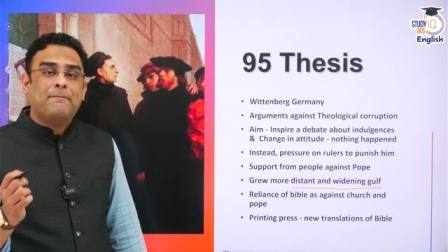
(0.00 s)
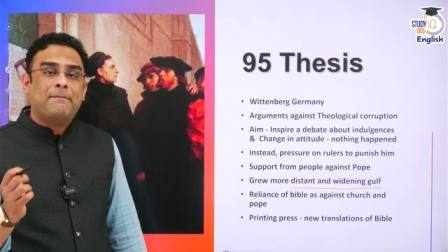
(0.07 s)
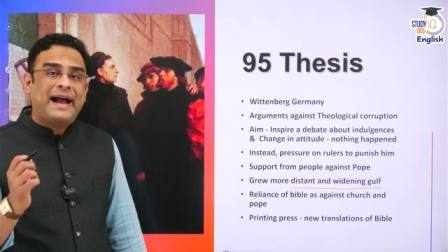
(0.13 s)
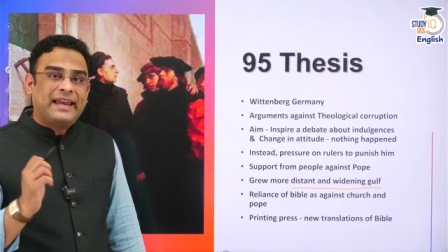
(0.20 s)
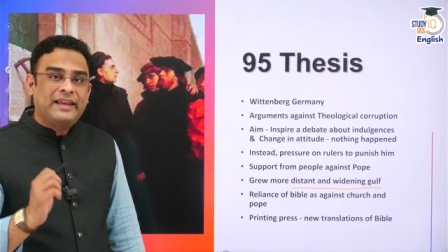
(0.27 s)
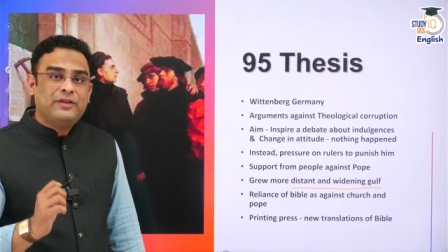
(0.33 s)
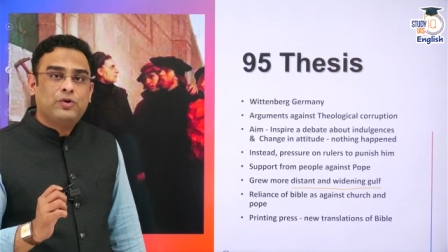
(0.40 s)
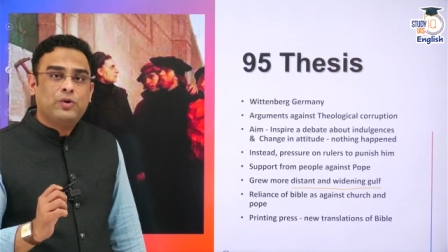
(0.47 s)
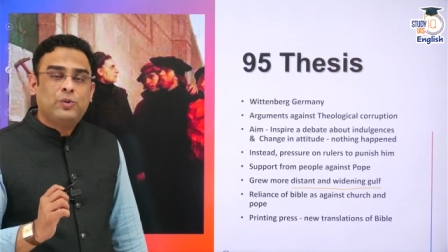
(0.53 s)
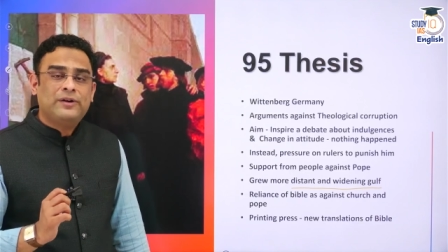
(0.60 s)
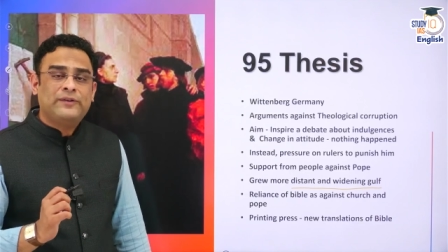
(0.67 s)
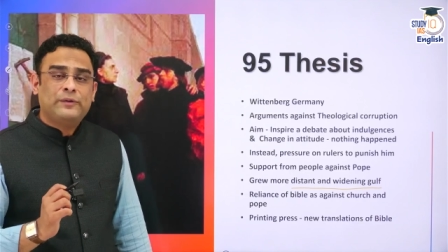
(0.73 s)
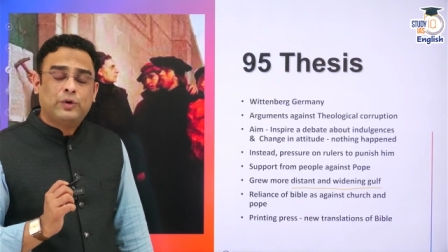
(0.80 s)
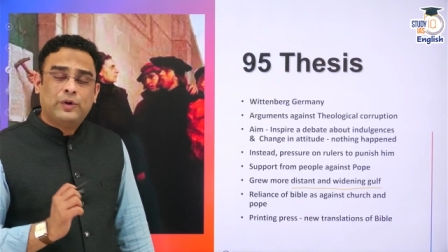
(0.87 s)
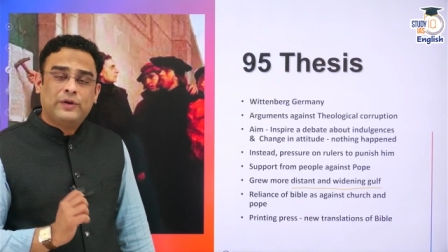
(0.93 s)
Back in
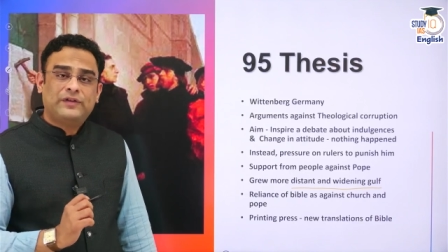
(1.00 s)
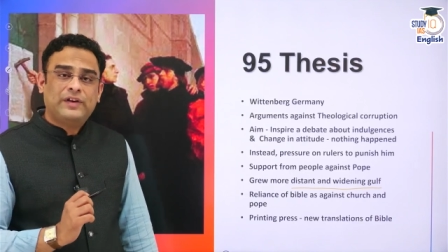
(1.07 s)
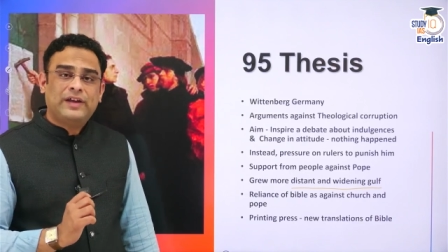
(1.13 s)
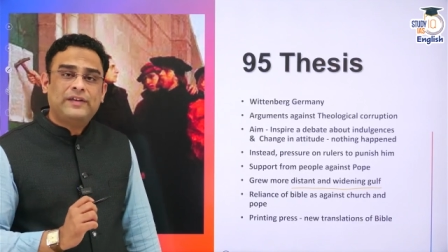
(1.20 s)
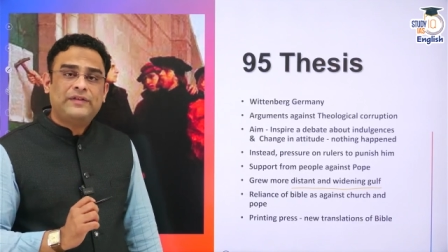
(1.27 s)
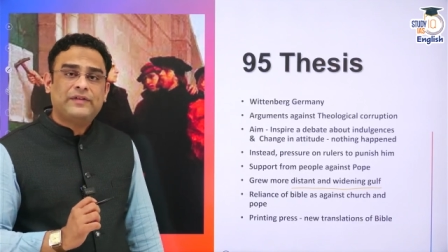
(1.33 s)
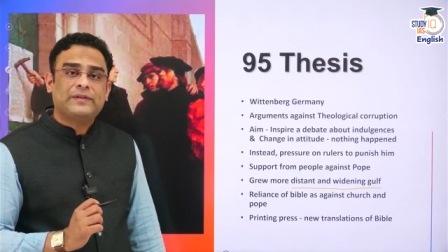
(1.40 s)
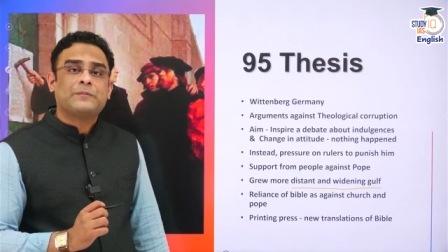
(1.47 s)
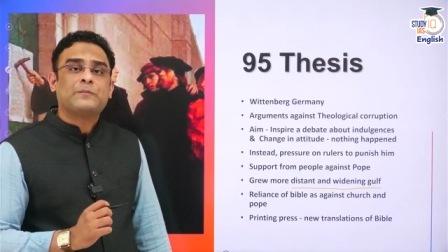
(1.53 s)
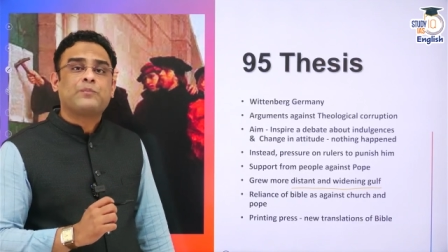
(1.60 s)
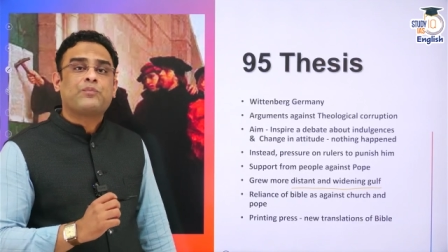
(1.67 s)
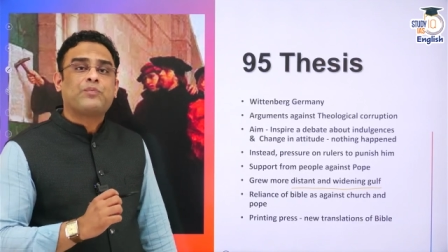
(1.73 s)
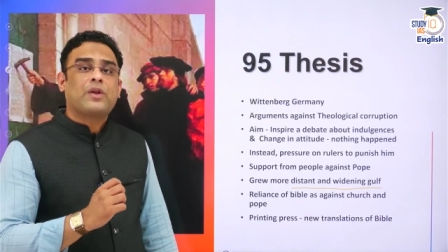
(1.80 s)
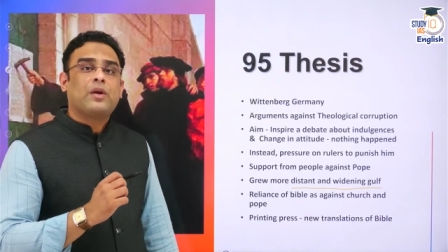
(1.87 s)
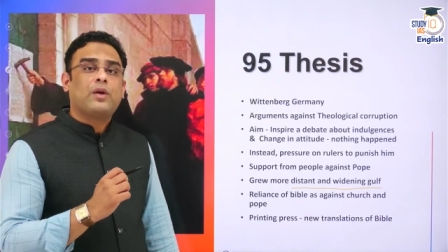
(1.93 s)
those days,
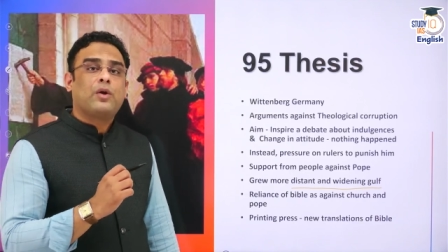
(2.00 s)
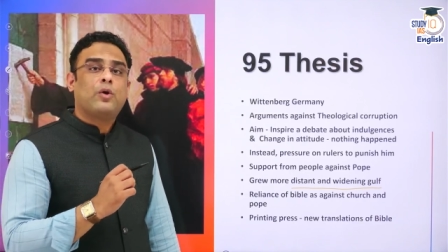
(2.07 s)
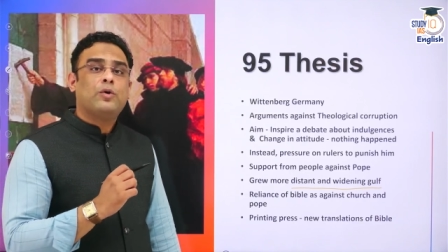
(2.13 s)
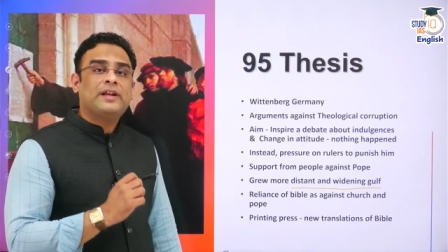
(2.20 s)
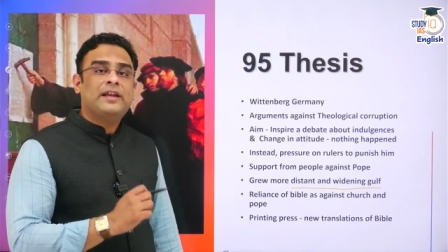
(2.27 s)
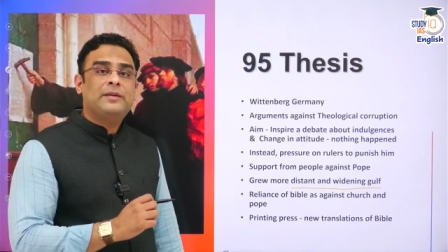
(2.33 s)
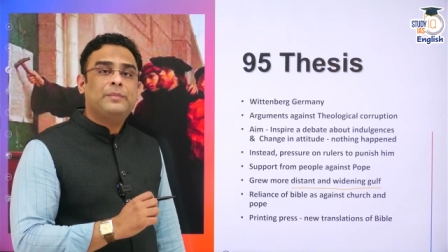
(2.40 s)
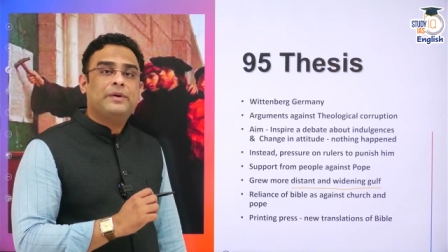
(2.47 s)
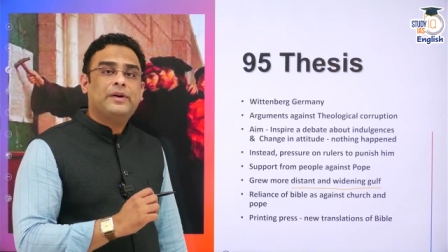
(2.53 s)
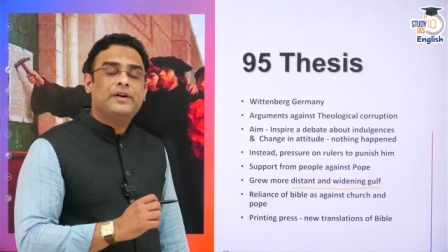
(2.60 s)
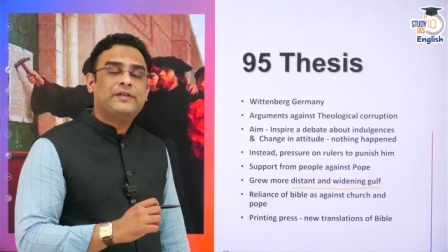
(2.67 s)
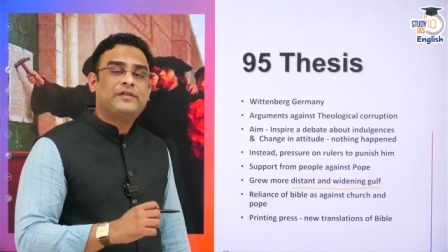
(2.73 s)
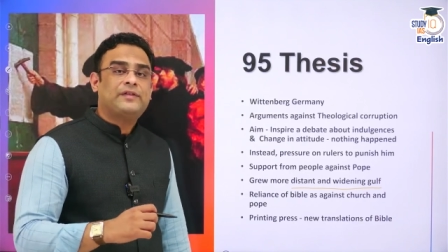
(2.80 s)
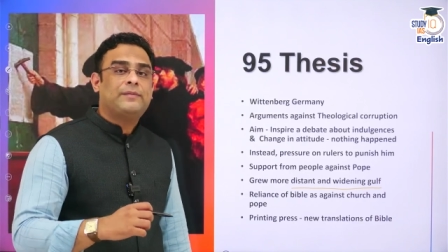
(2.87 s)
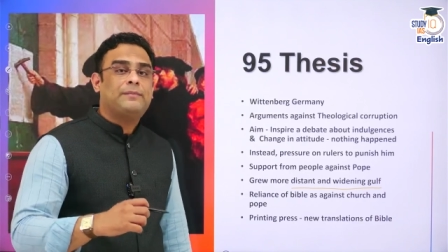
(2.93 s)

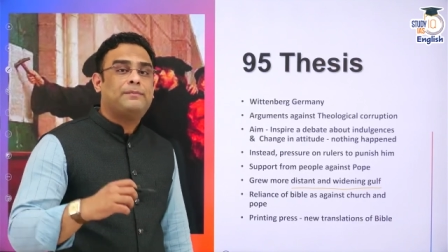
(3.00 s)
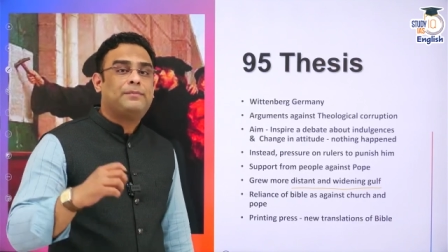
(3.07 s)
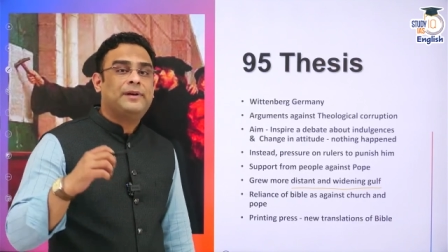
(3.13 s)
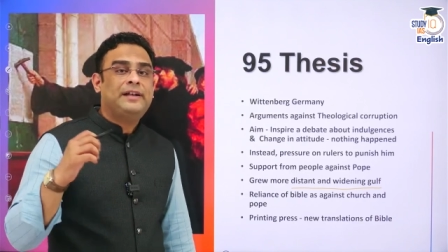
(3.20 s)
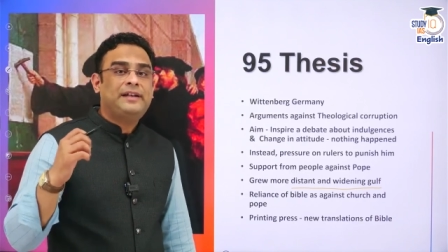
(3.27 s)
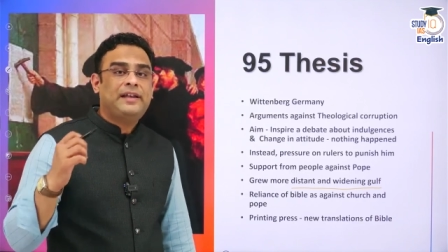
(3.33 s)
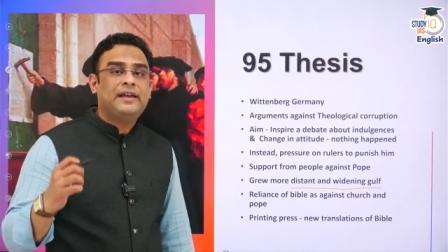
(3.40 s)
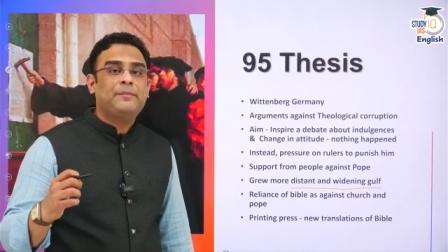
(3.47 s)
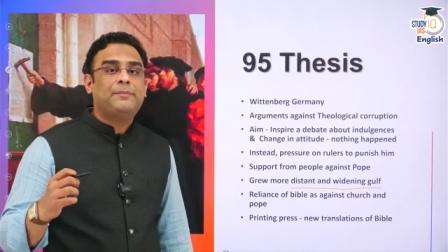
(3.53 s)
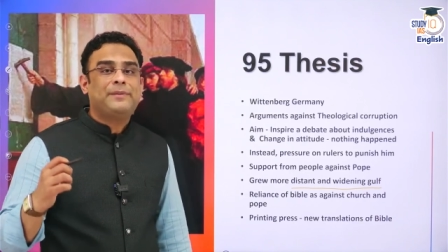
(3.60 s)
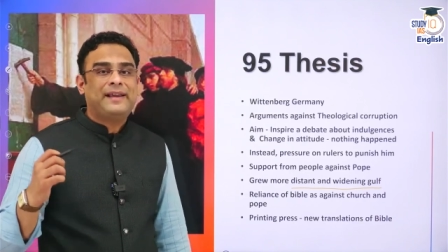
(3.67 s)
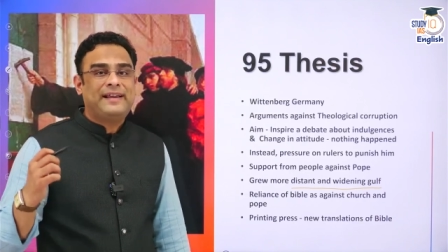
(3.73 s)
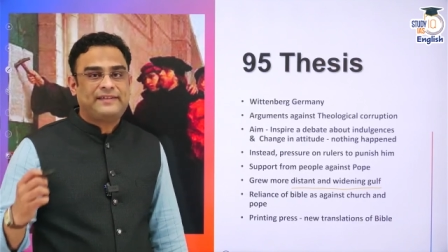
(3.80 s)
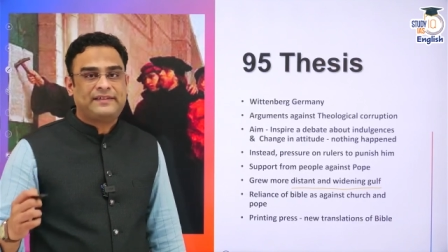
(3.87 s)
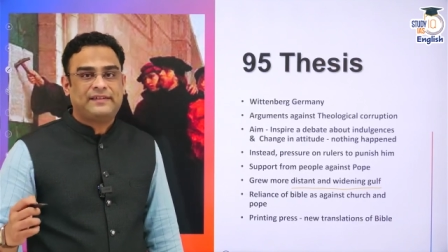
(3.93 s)
Gutenberg's printing
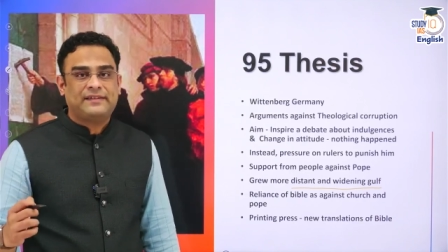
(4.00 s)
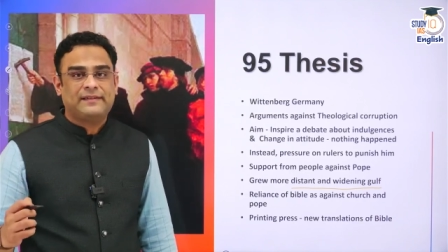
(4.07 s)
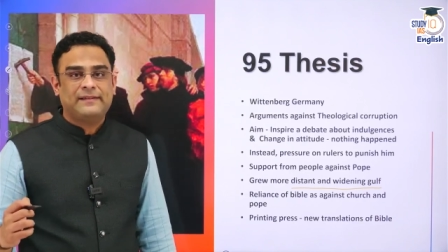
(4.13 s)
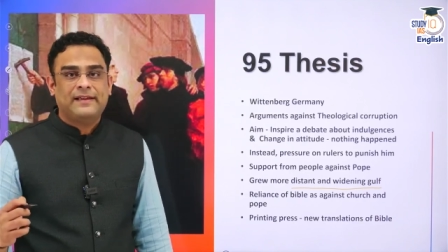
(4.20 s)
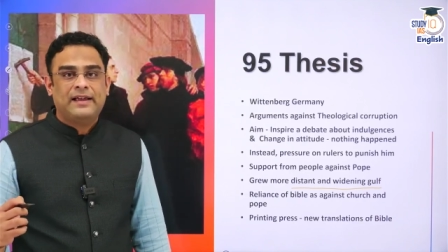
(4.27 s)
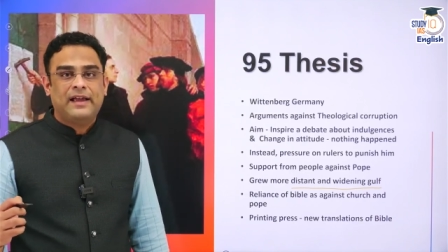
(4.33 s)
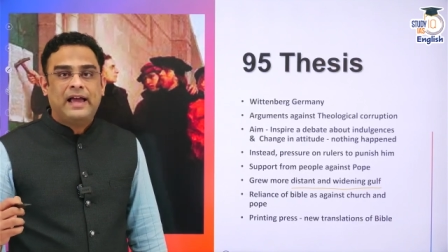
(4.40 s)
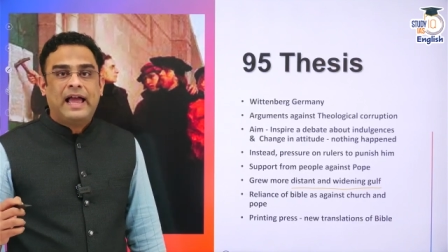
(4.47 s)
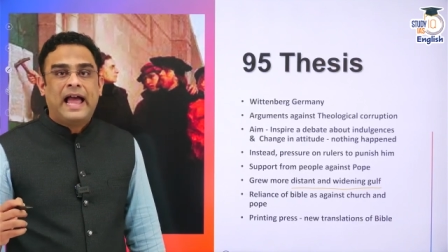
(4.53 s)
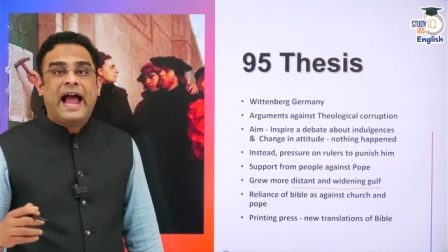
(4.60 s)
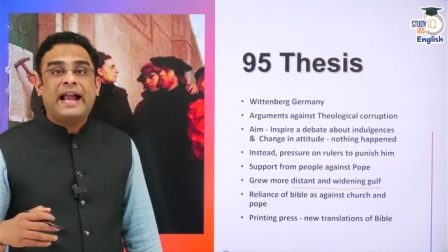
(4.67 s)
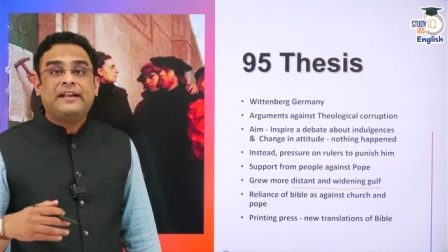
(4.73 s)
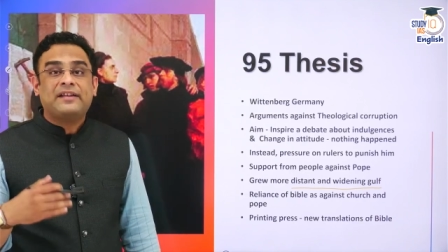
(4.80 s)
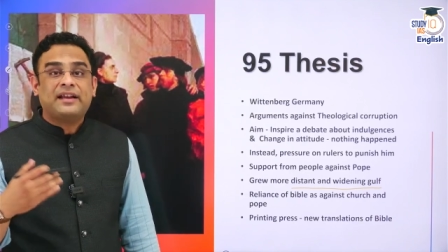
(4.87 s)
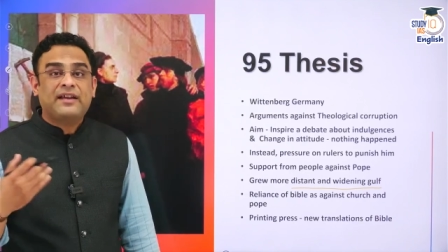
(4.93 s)
press
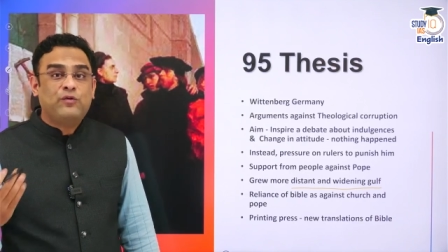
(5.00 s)
had